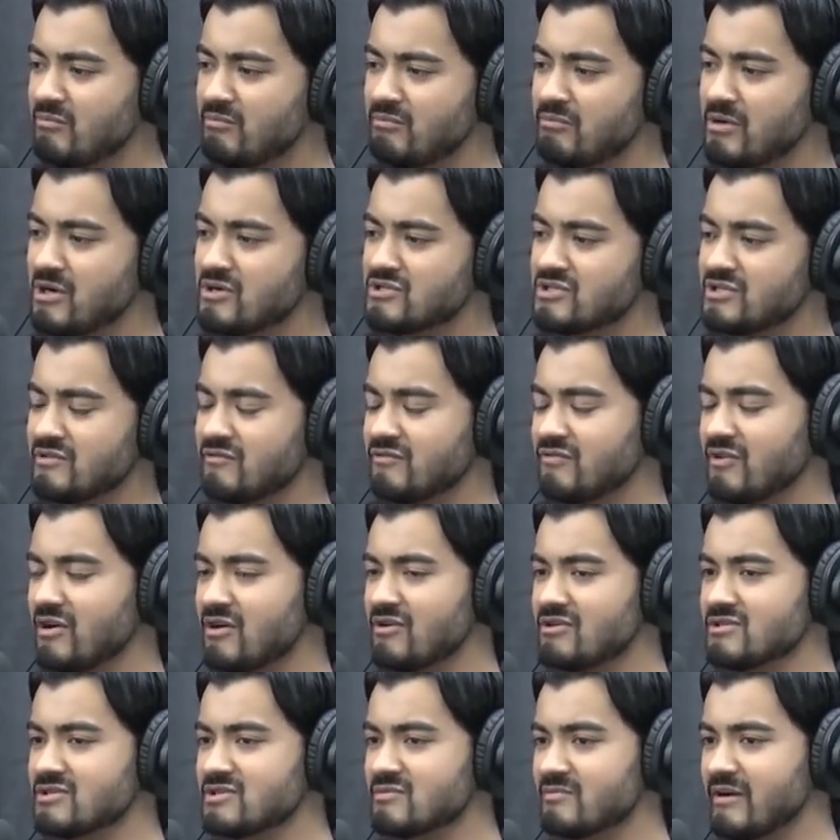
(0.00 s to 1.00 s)
posting
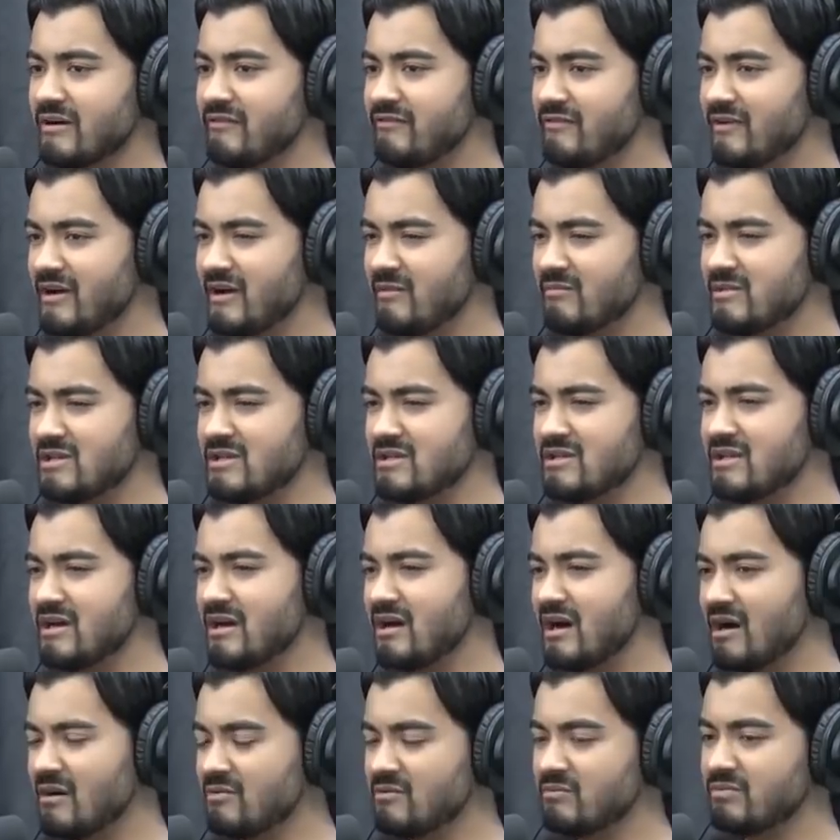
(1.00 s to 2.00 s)
photos of my family and
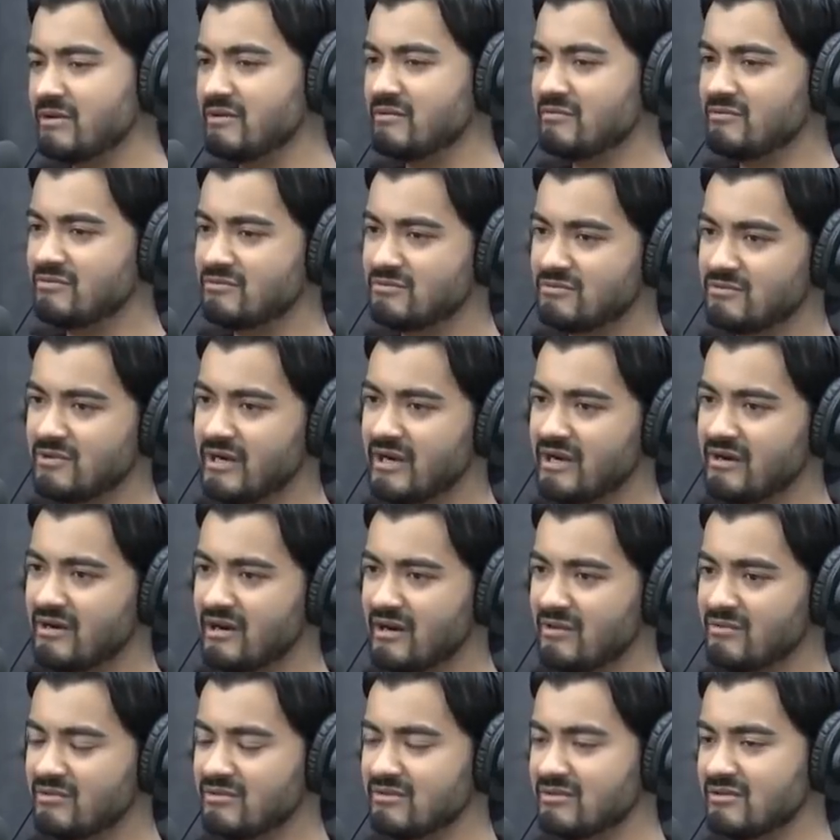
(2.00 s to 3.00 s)
that, I would be wary.
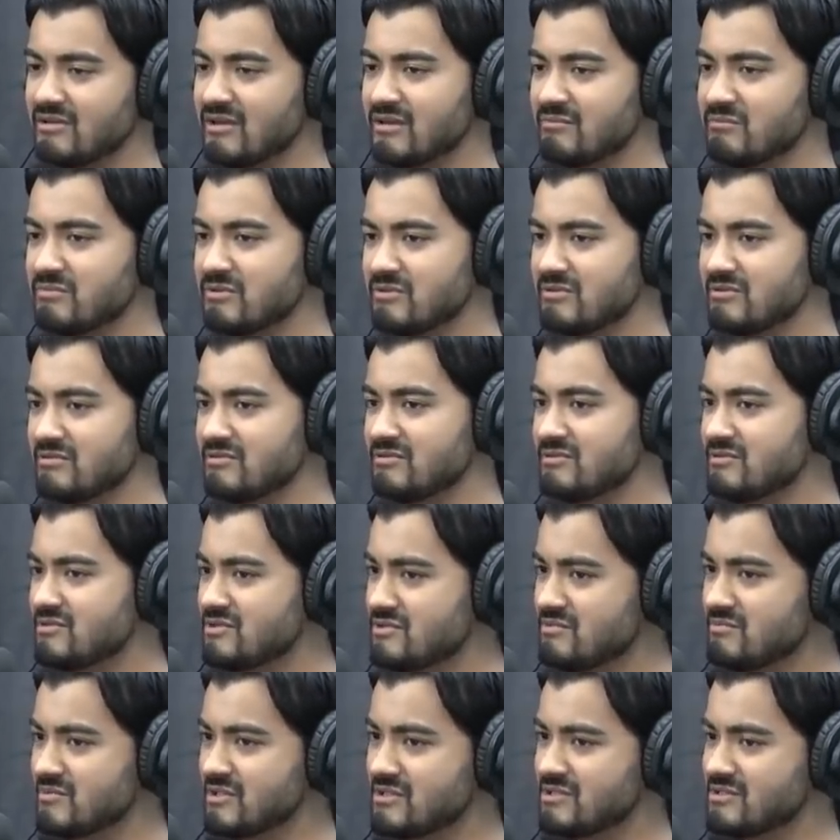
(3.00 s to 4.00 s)
I wouldn't like put
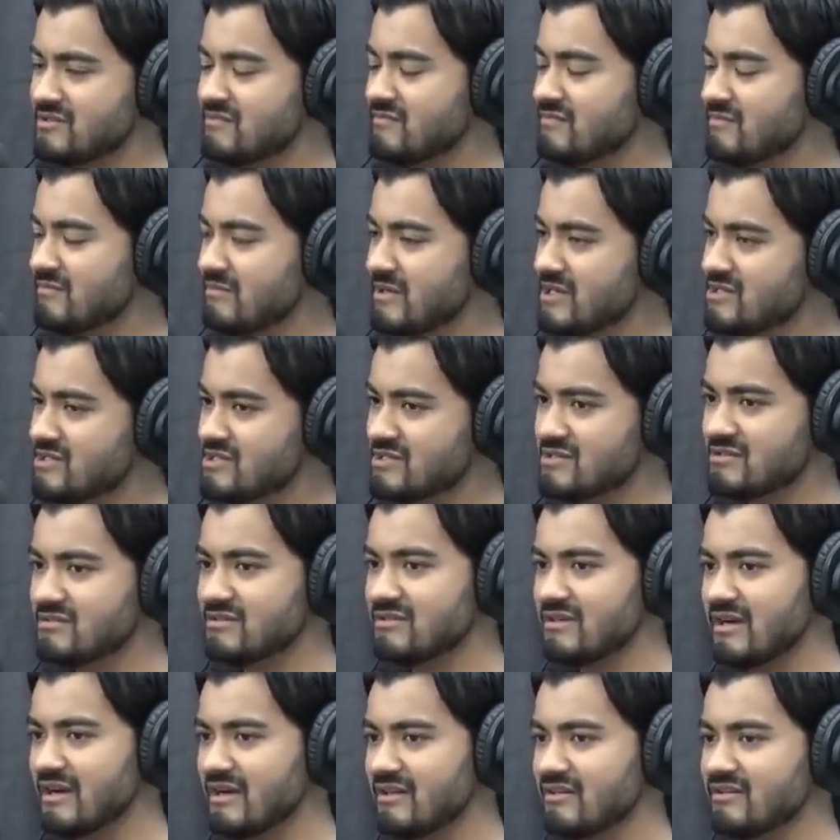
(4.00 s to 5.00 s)
too much information
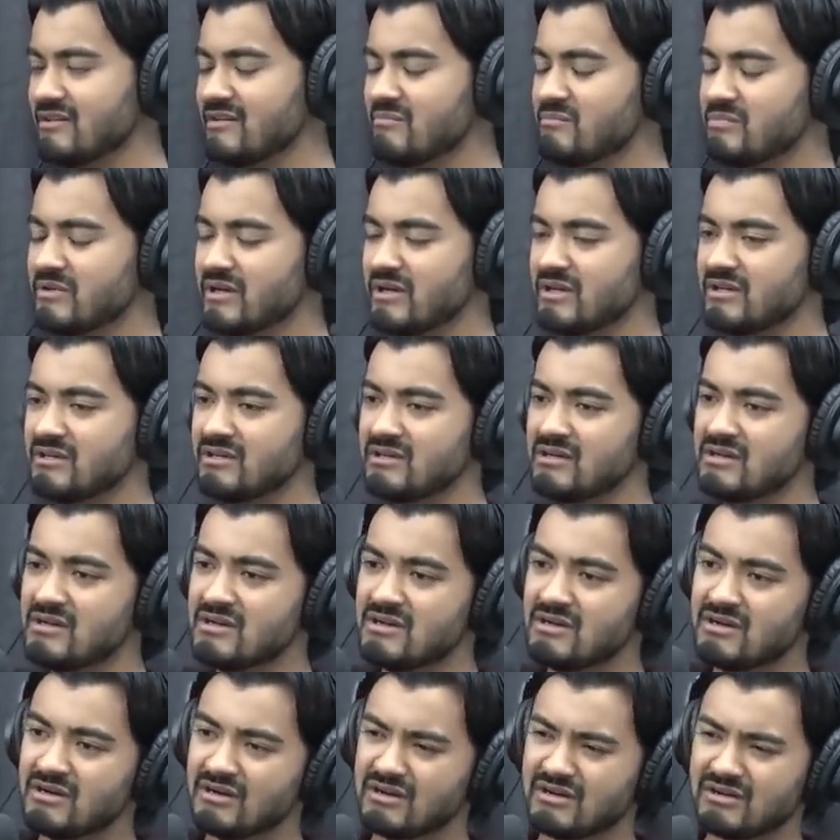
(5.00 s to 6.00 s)
out there, but
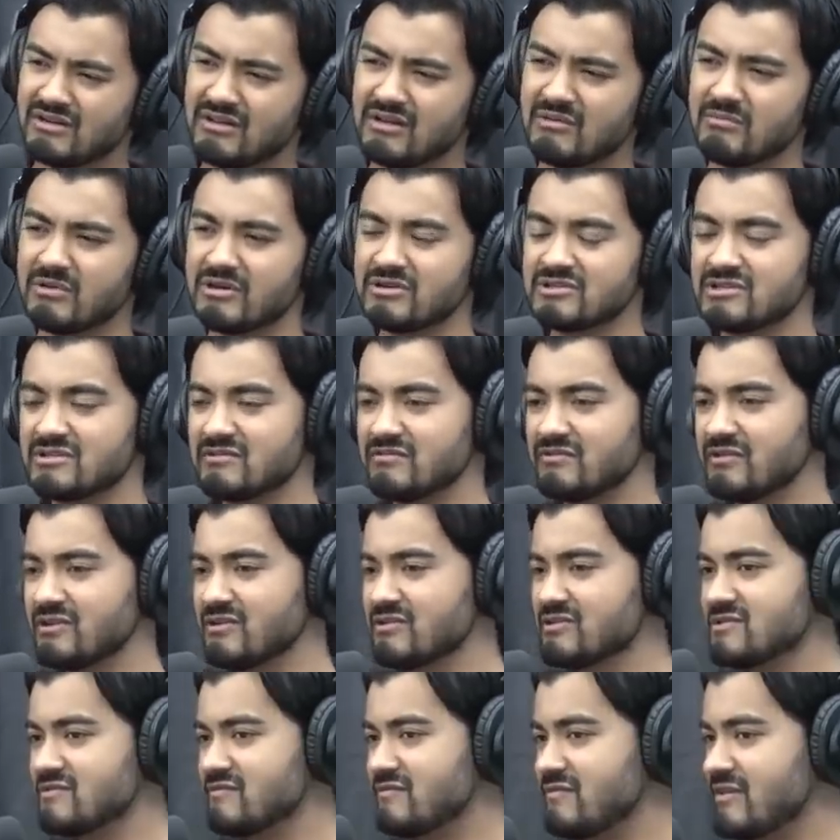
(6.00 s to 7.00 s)
I don't think posting
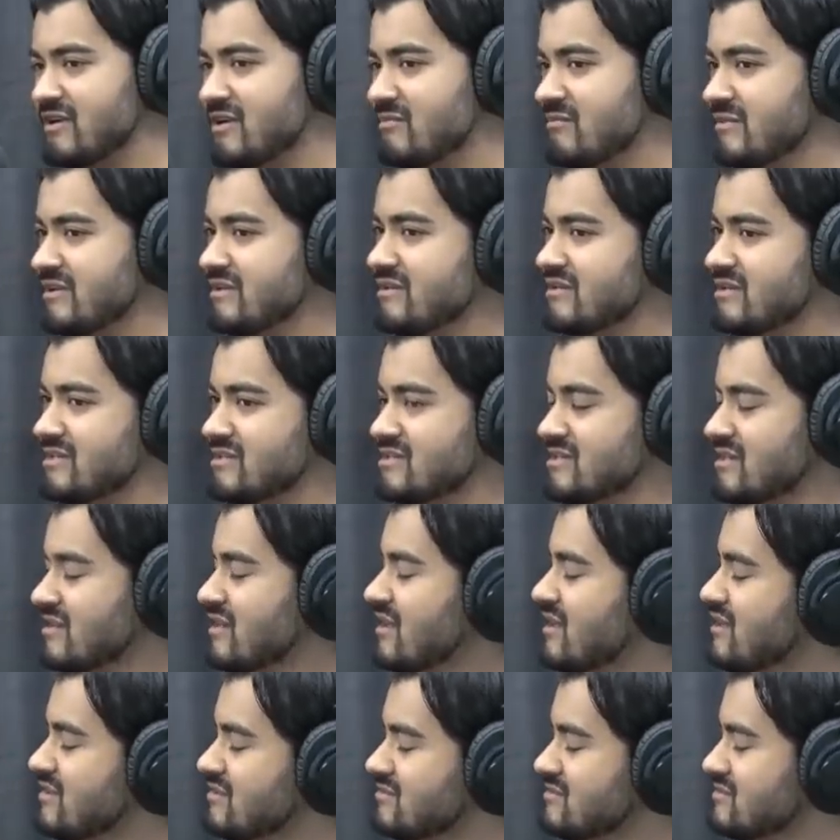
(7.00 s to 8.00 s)
photos of family and things like
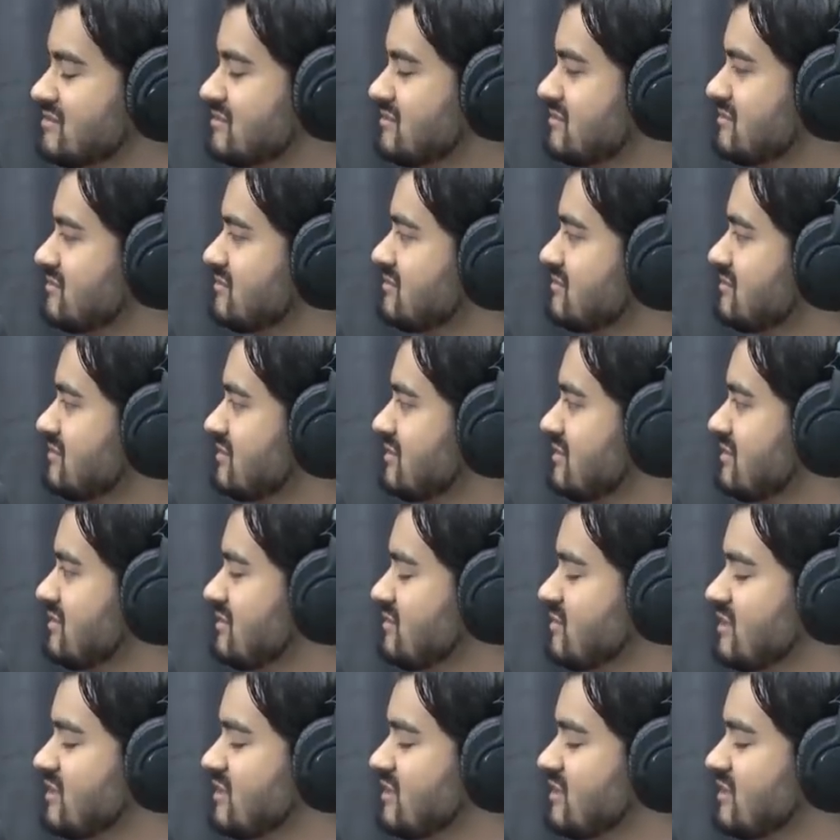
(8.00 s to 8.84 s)
that is in any